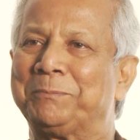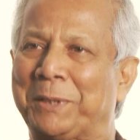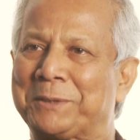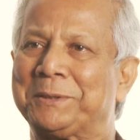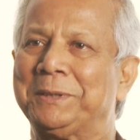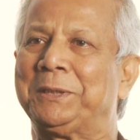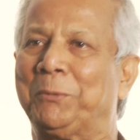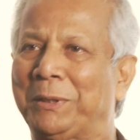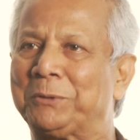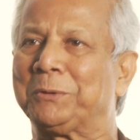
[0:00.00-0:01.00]
person,
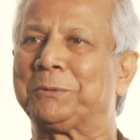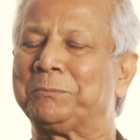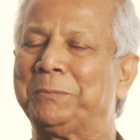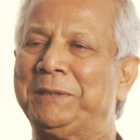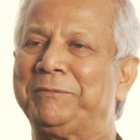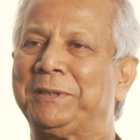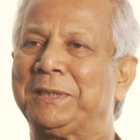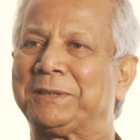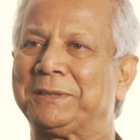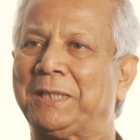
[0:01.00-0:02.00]
you want to benefit
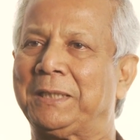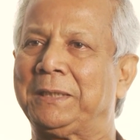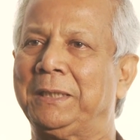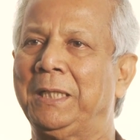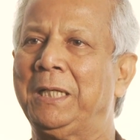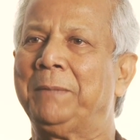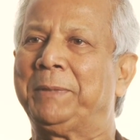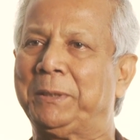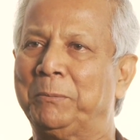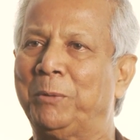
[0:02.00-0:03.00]
the society,
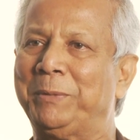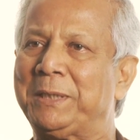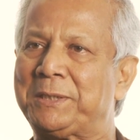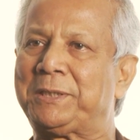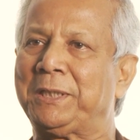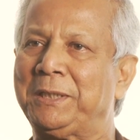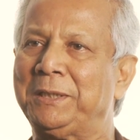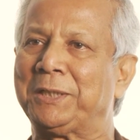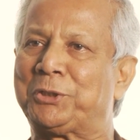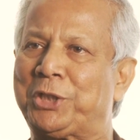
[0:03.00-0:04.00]
but the moment you sit
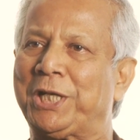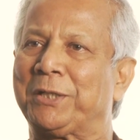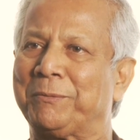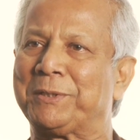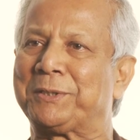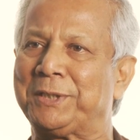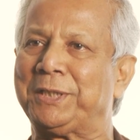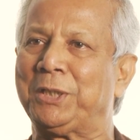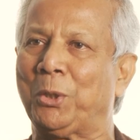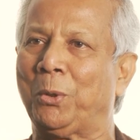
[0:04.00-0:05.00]
in the chair of the
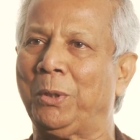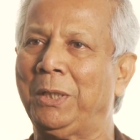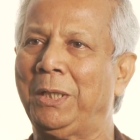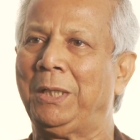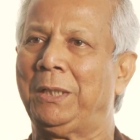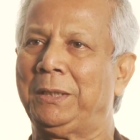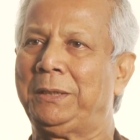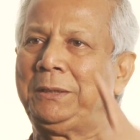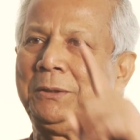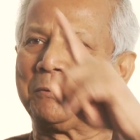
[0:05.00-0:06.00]
CEO,
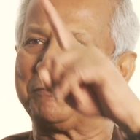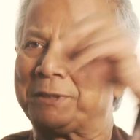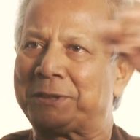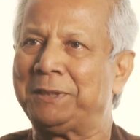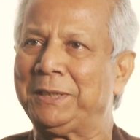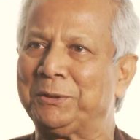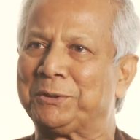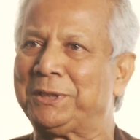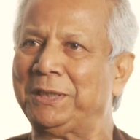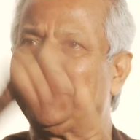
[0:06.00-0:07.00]
your first thing you
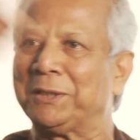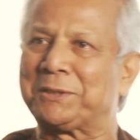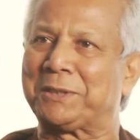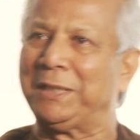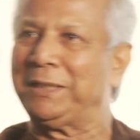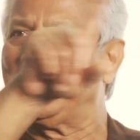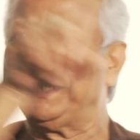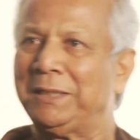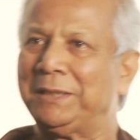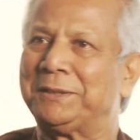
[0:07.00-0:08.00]
see in your screen
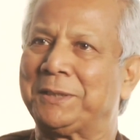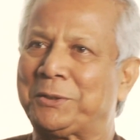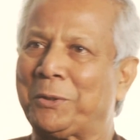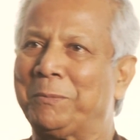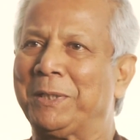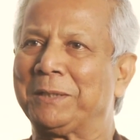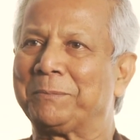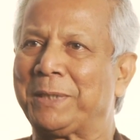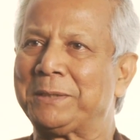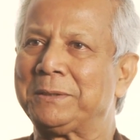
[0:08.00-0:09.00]
is the stock
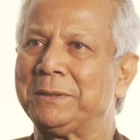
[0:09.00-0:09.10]
market price.